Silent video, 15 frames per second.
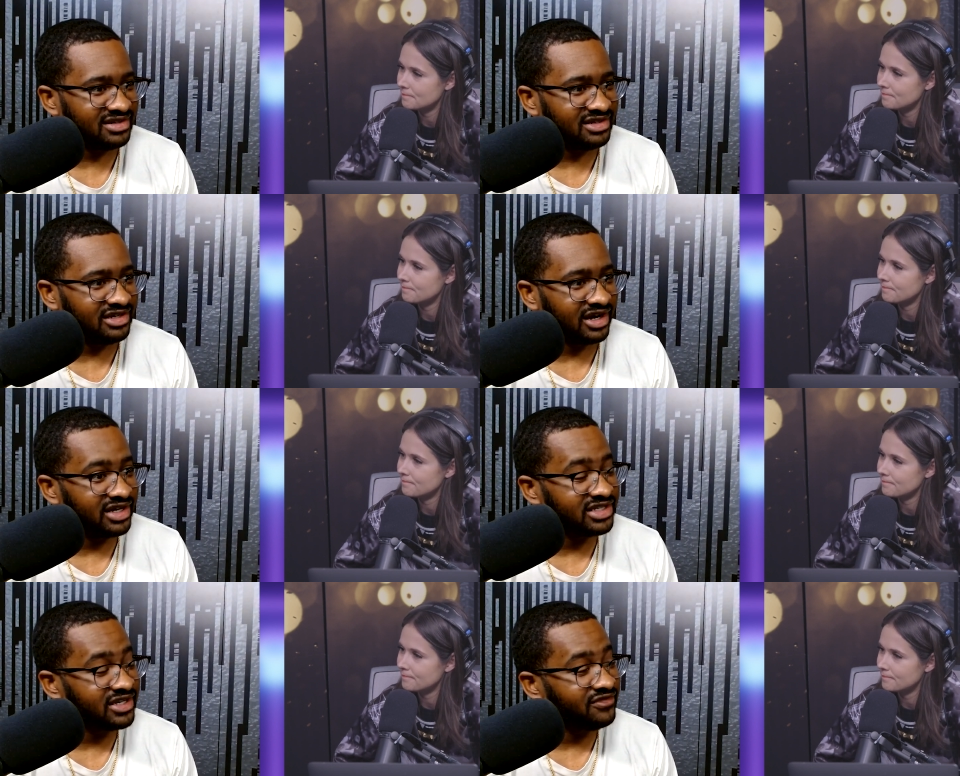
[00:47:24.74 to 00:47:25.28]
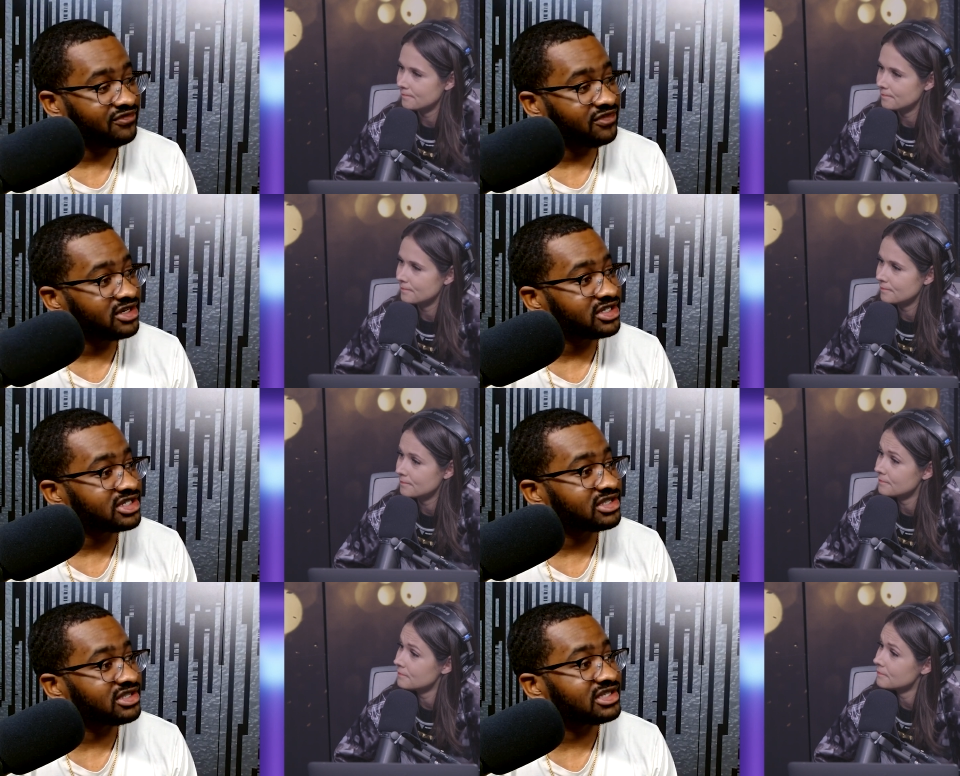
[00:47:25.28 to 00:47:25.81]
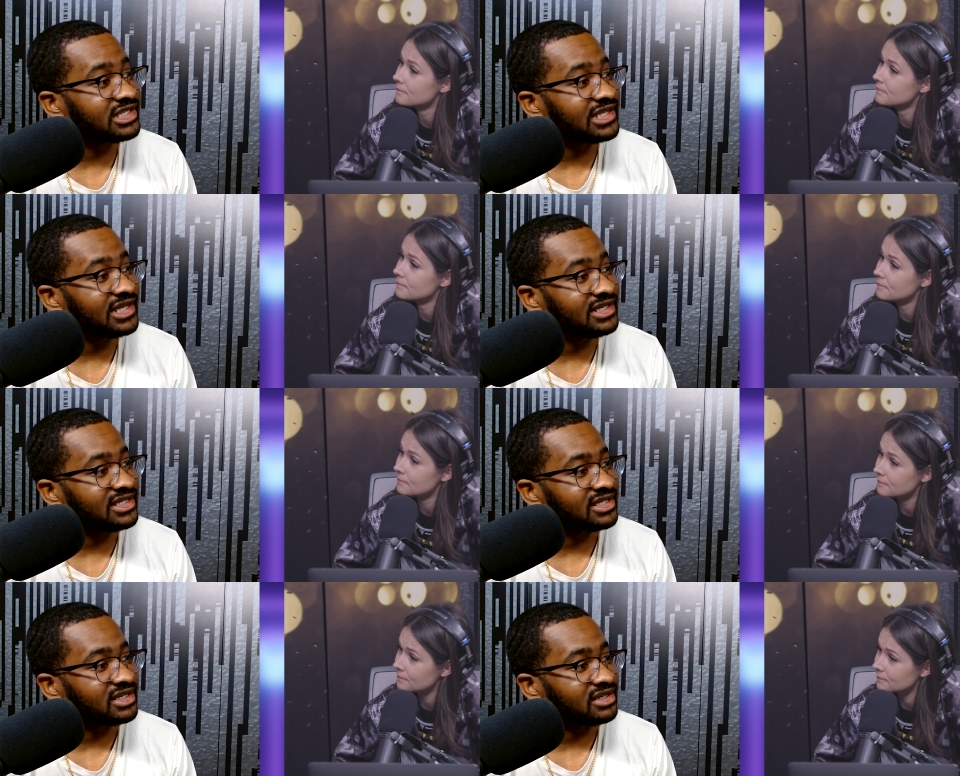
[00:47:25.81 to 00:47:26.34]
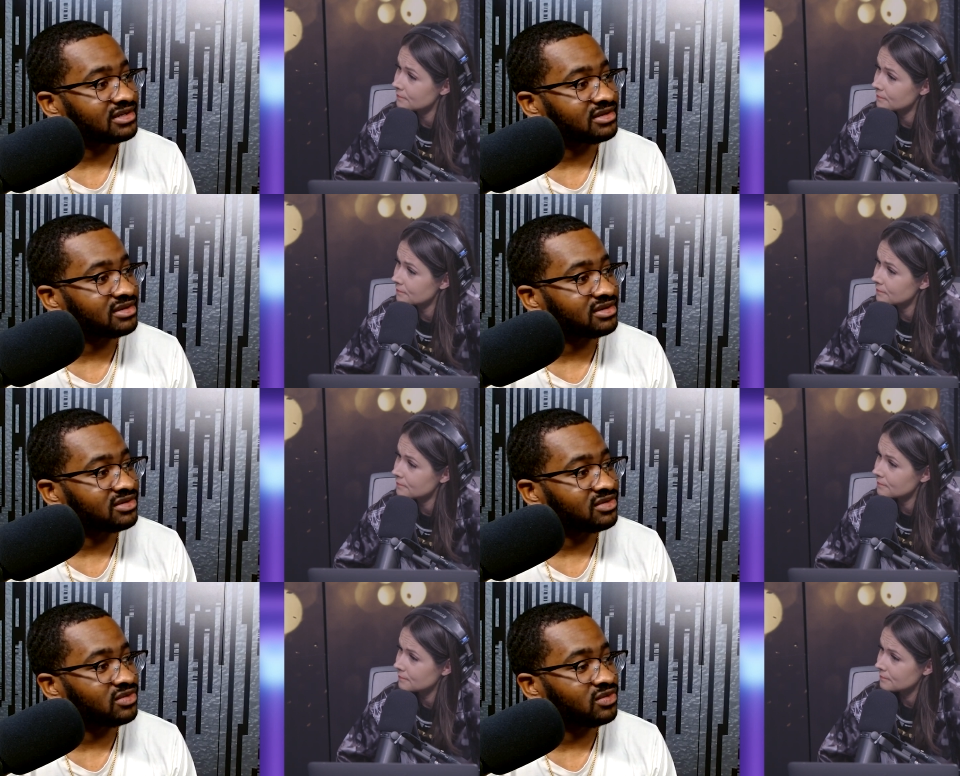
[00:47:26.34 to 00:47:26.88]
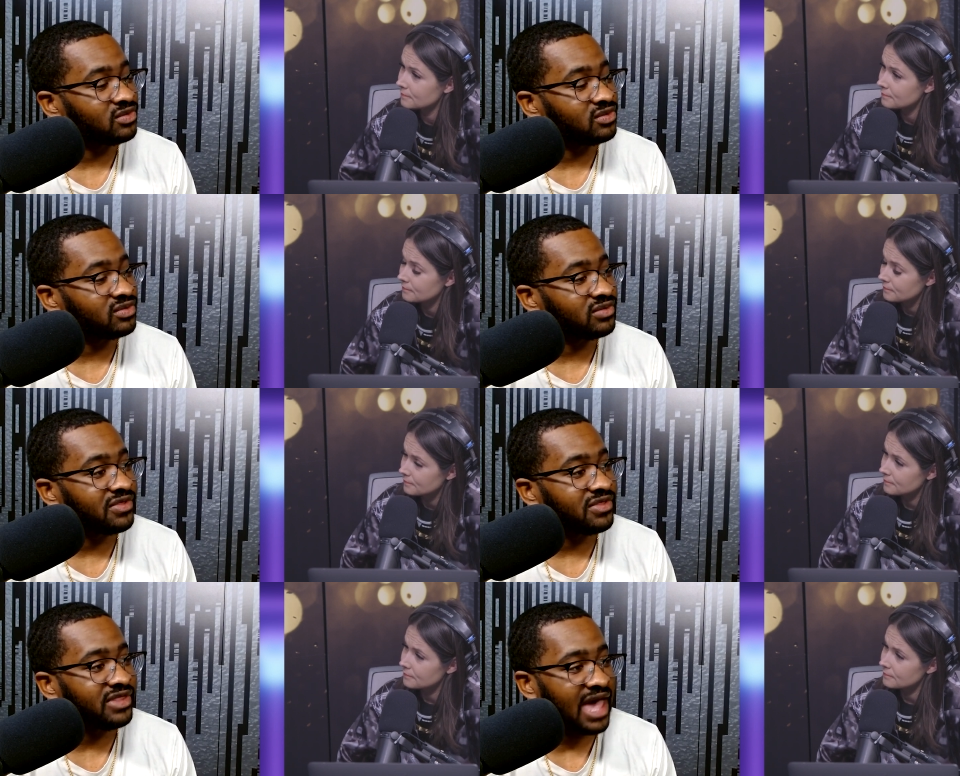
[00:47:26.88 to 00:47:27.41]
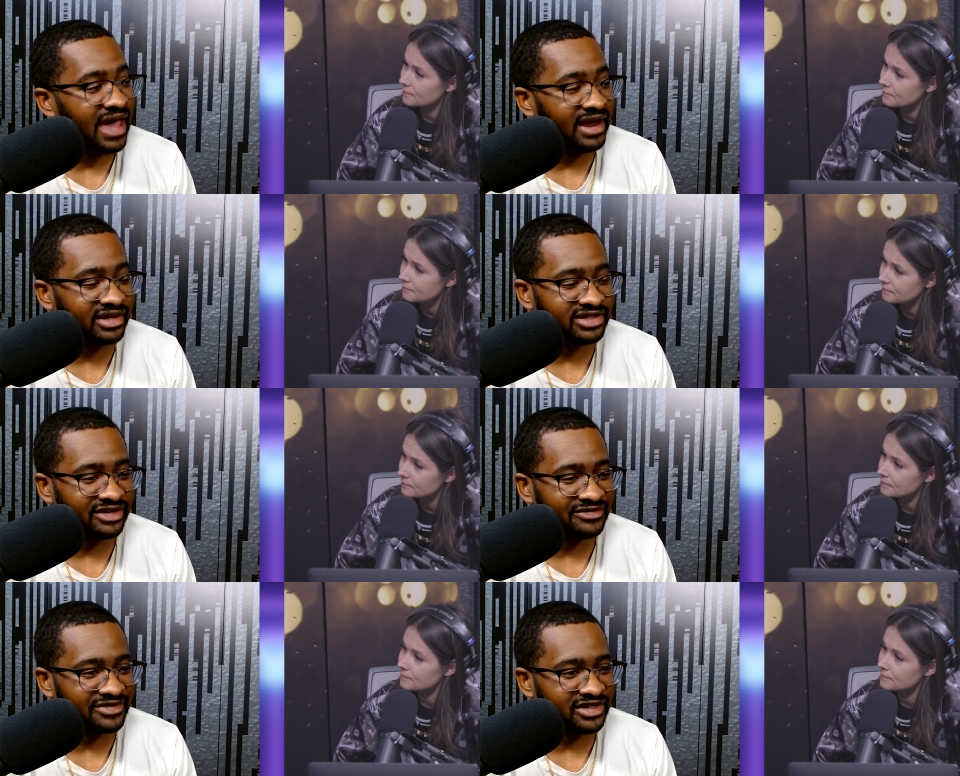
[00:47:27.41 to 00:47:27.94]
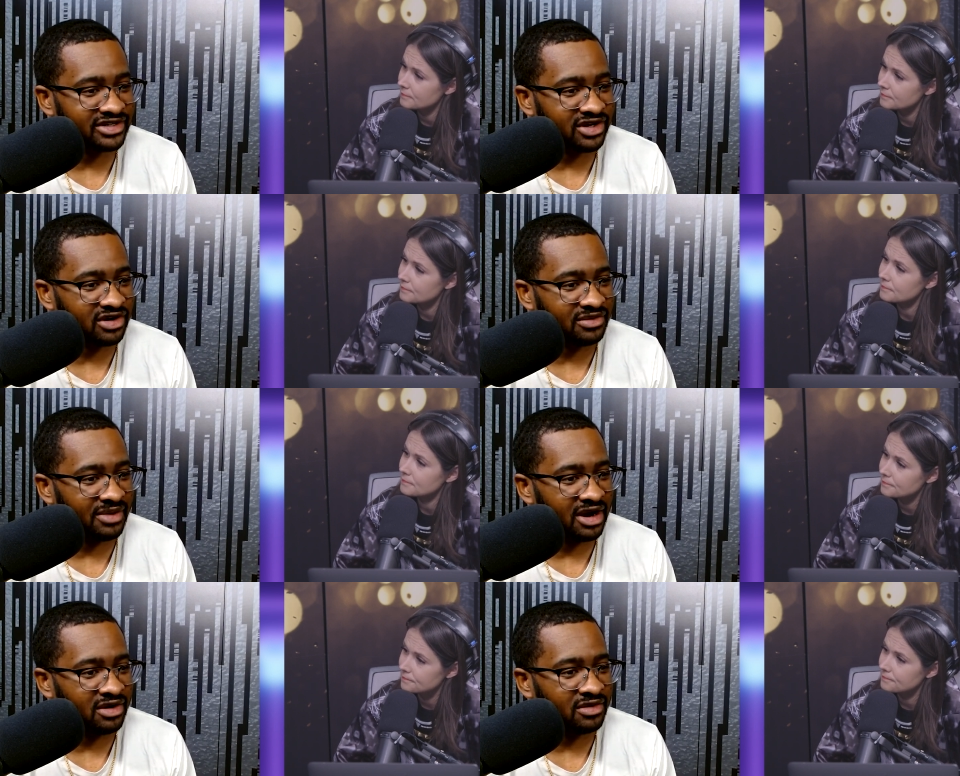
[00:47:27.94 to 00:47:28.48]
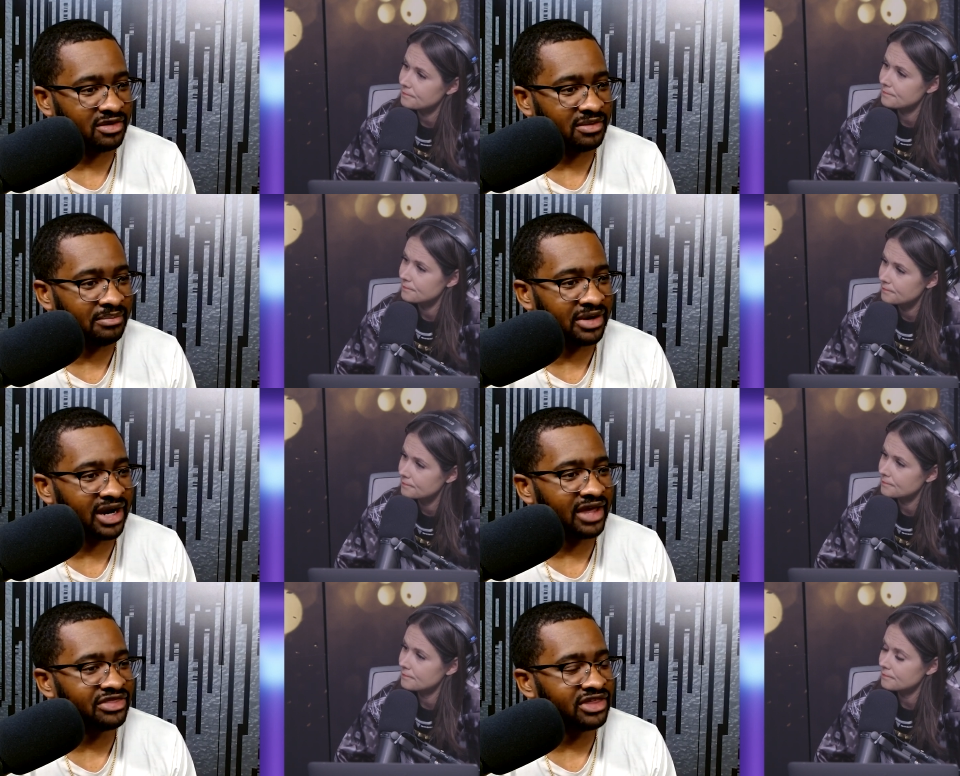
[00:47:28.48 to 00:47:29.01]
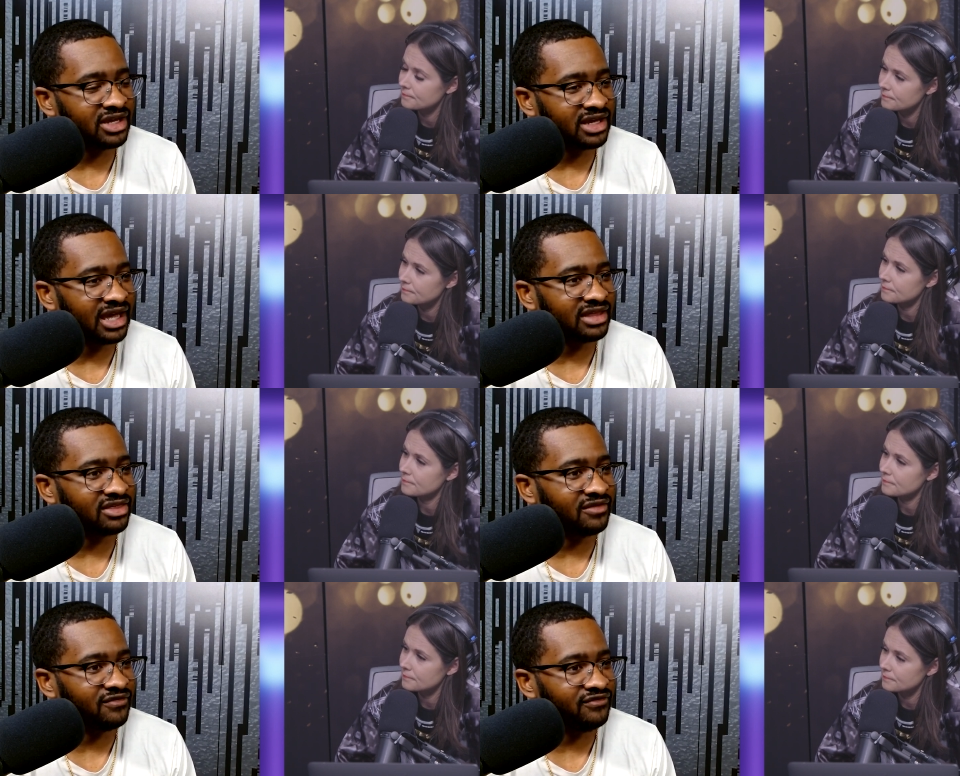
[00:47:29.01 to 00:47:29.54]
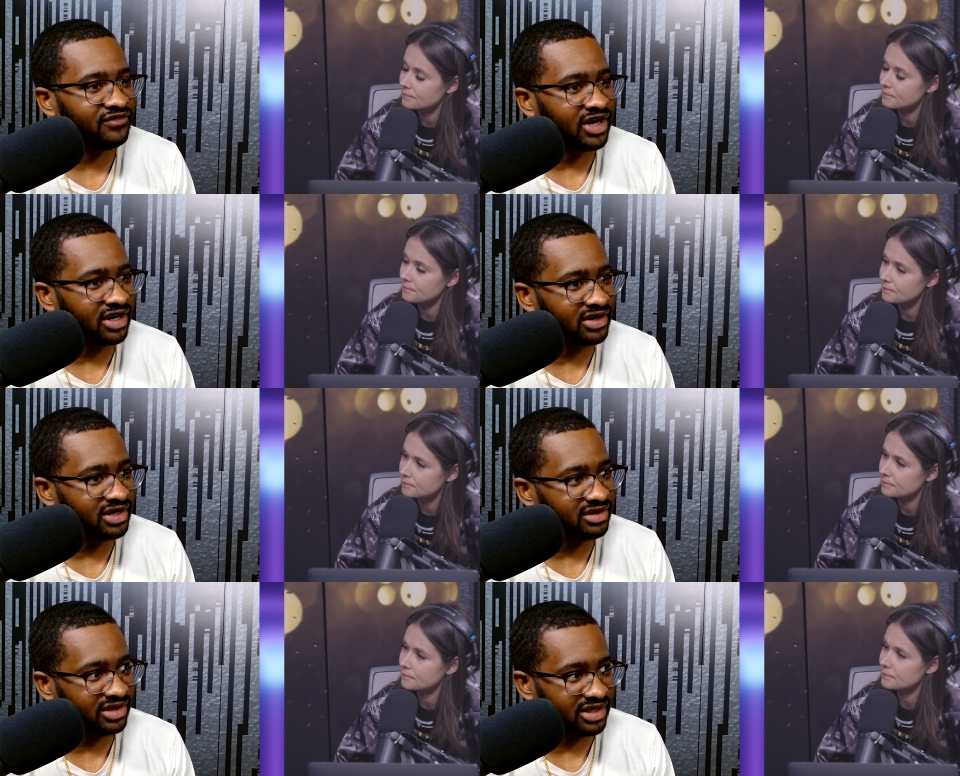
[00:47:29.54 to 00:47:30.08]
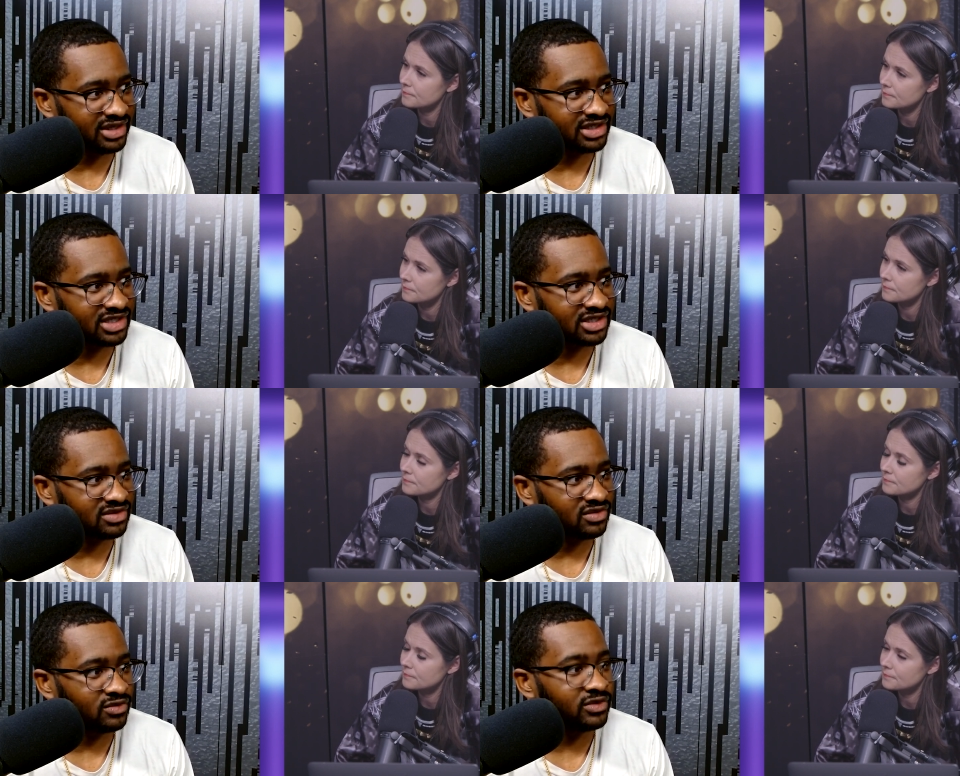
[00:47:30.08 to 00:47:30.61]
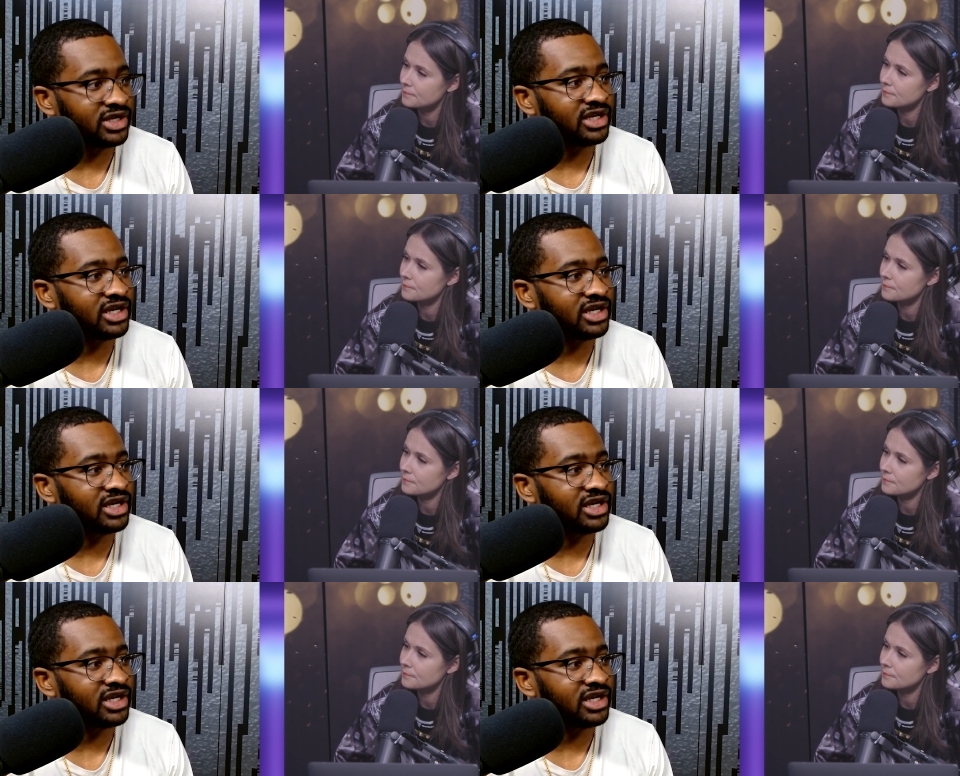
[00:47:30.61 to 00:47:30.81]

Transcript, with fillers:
Speaker 1: Does he finish the season? that is something to talk about. But I think at the very least, we